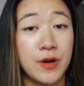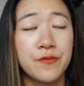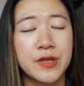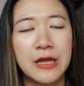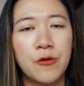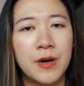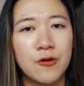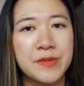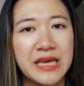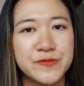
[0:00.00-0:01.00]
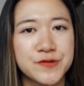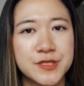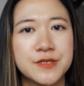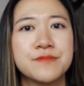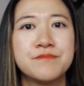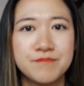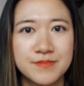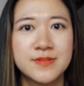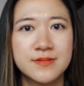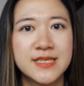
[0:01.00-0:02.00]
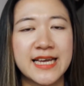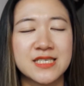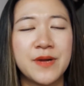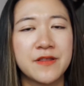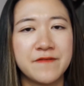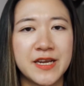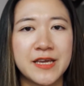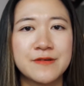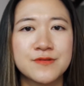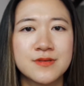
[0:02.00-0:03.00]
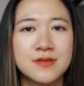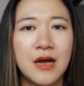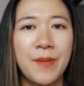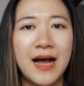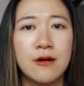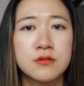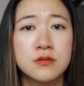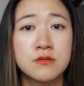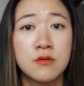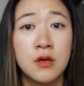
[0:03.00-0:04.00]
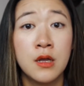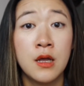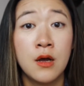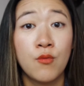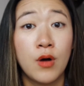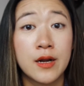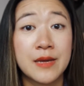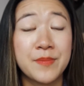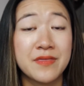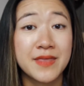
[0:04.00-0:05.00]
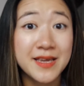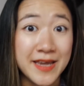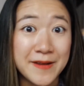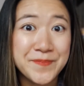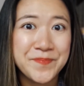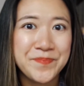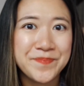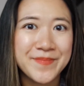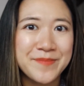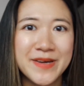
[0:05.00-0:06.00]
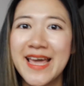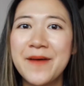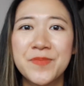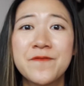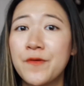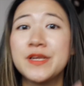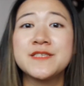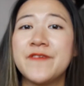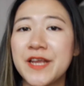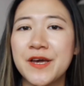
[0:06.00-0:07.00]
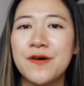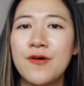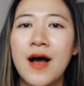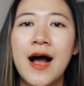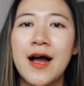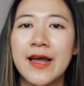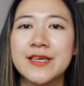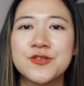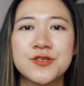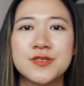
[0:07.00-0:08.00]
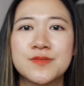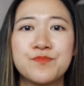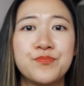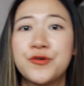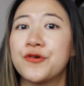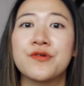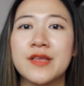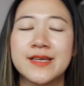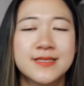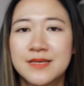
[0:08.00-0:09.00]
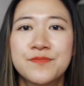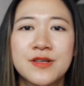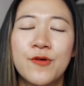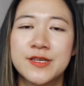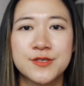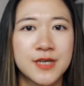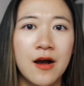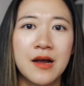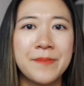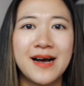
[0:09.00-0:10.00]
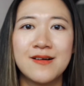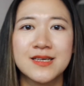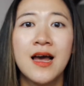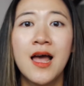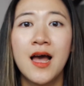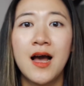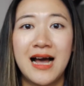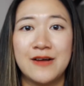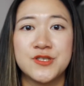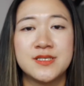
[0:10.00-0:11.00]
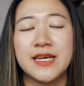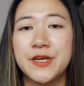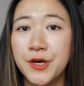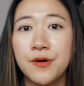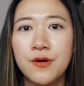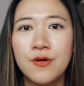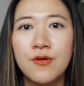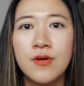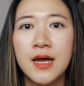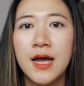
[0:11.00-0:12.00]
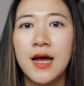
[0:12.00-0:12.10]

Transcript: really hope I will be able to take some other videos about what I've been thinking. But yeah, for this video, I just purely and simply wanted to talk about how to say no,